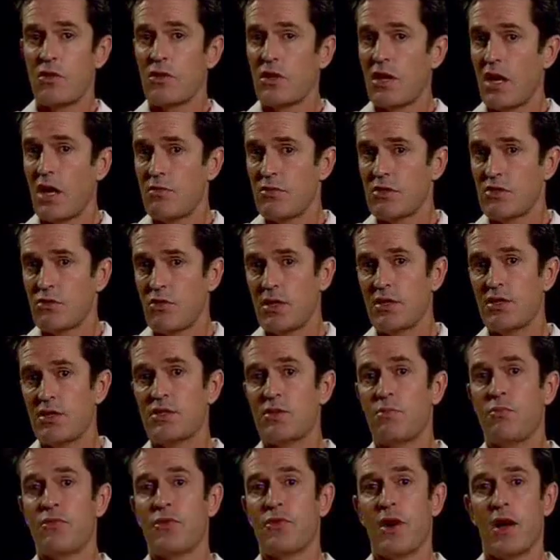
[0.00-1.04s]
So it came as quite
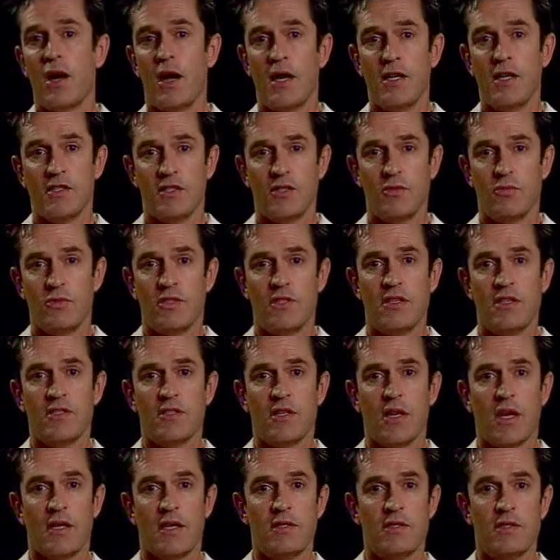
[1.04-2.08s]
a surprise that it was
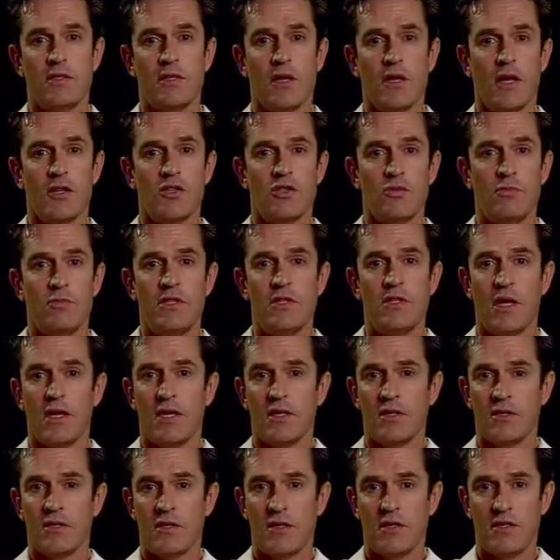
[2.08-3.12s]
decided that I should be
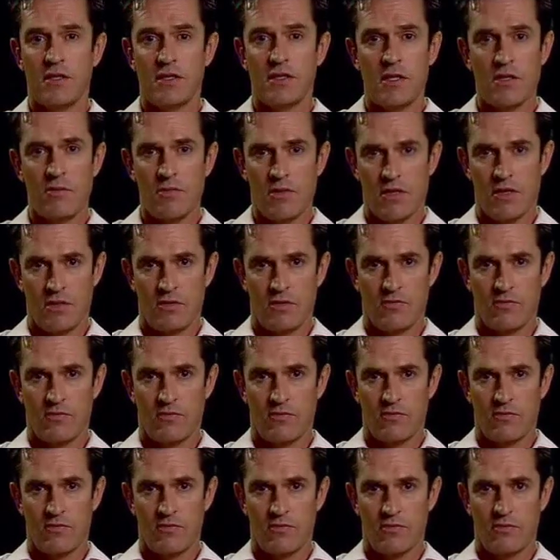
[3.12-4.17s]
taken to the cinema.
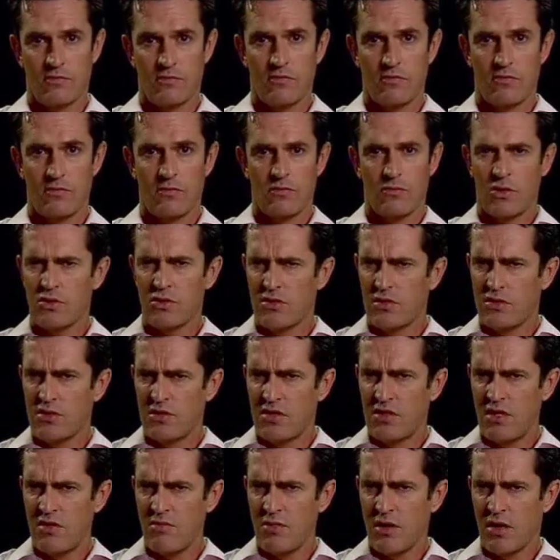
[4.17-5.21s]
"What's the
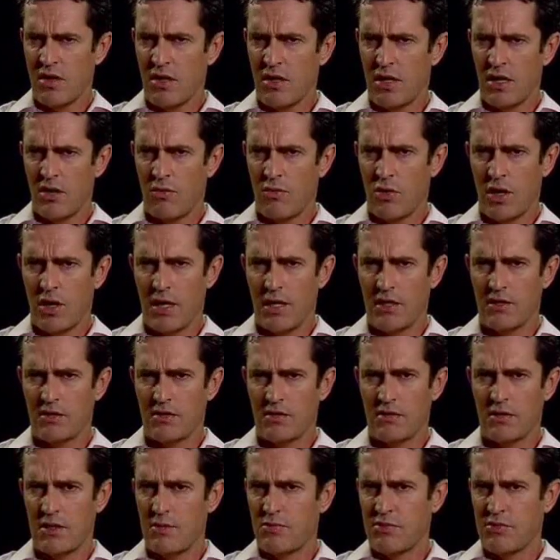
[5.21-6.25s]
cinema?" I
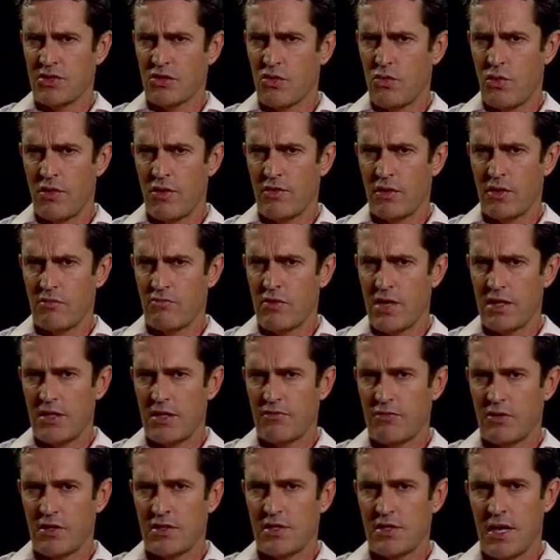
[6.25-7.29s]
whined, lips a-quiver,
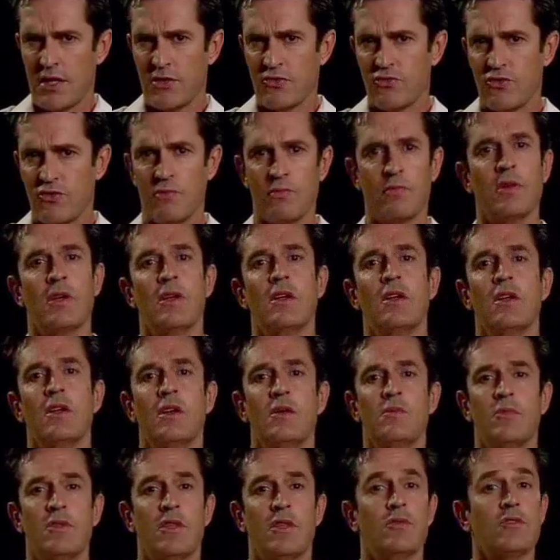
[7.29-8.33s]
ready for a tantrum.
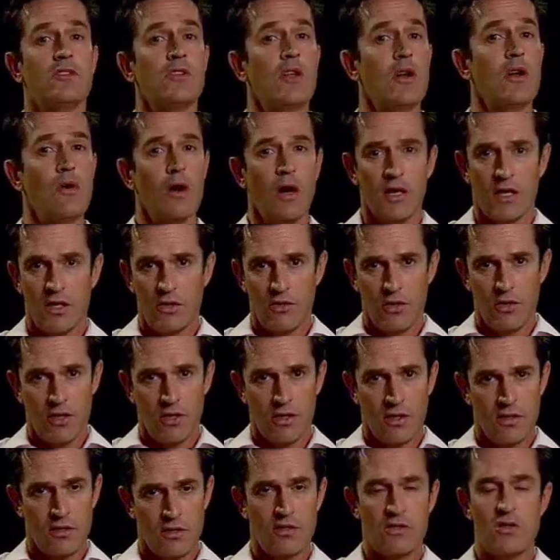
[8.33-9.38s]
But there was no
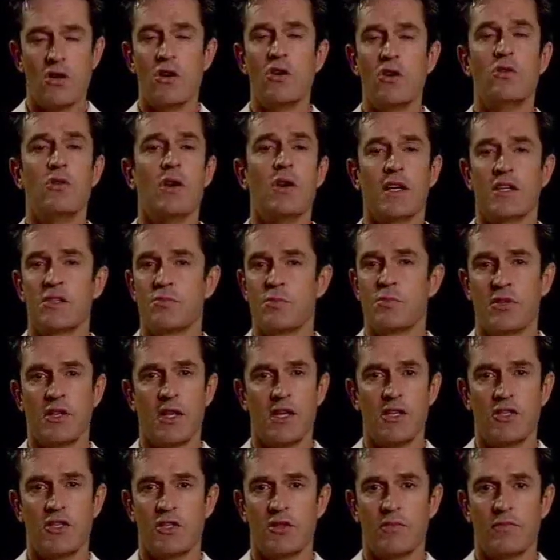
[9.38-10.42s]
arguing and no
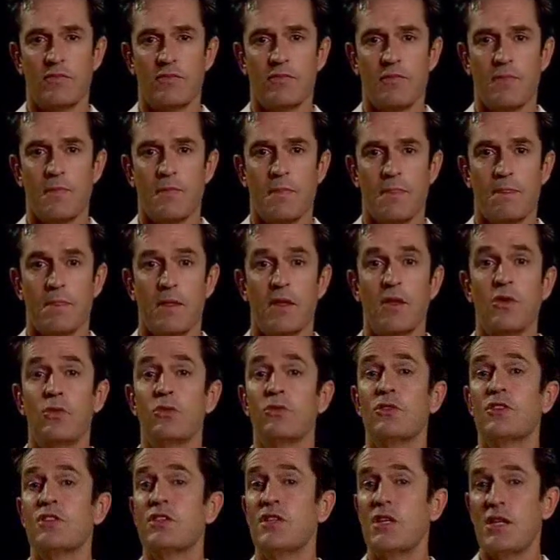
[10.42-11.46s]
explanation.
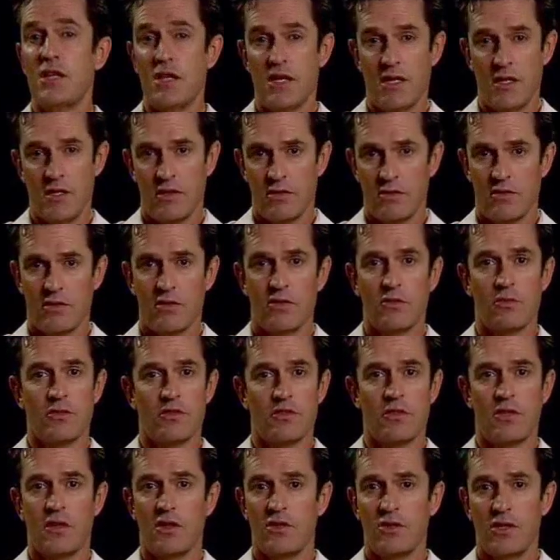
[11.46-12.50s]
"You'll see,"
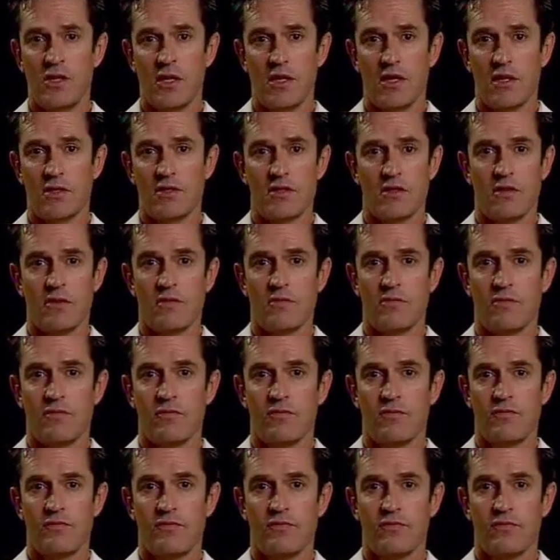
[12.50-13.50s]
was the only answer.